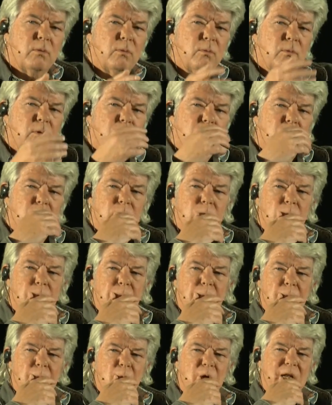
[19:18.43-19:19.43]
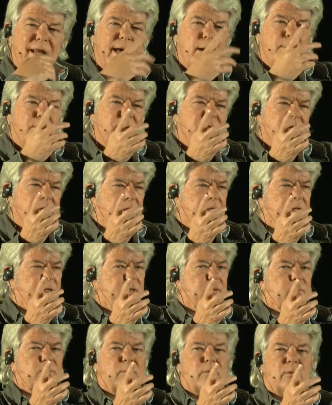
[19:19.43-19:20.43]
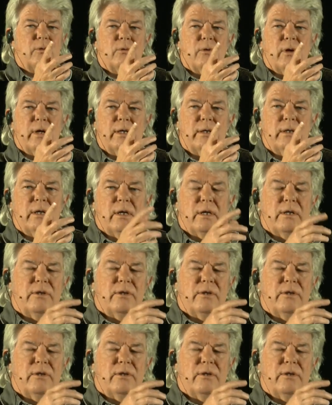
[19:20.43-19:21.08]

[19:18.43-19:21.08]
well, what happened to him, right?